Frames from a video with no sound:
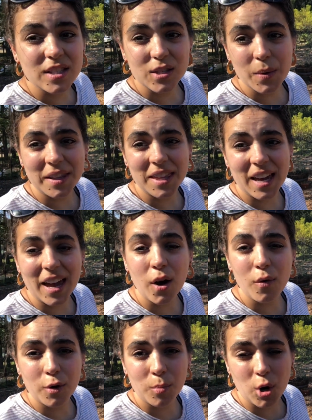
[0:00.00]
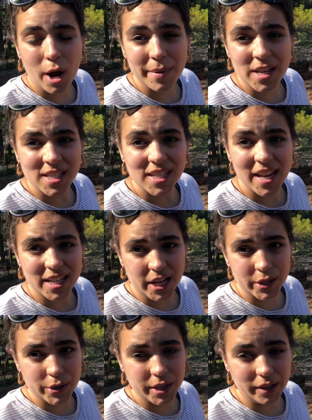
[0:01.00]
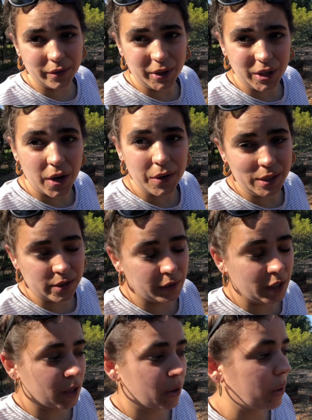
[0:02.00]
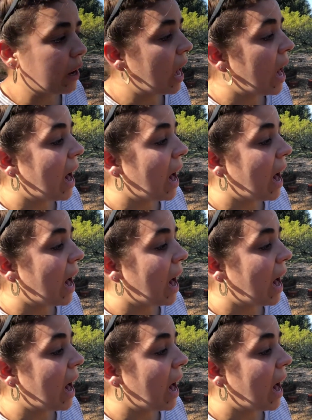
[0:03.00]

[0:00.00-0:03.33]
So I think I overpromised and underdelivered on this video.